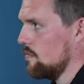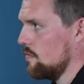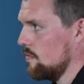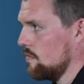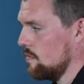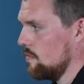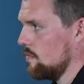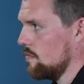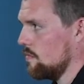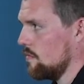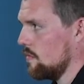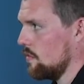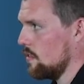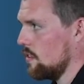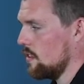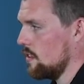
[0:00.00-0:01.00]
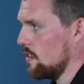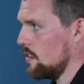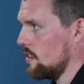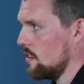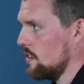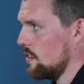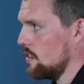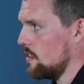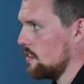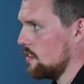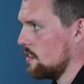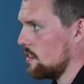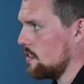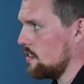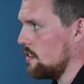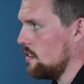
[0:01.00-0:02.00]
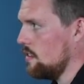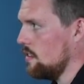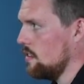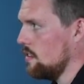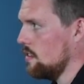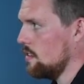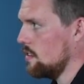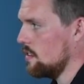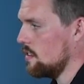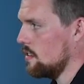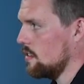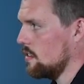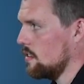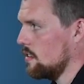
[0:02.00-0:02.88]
[no speech]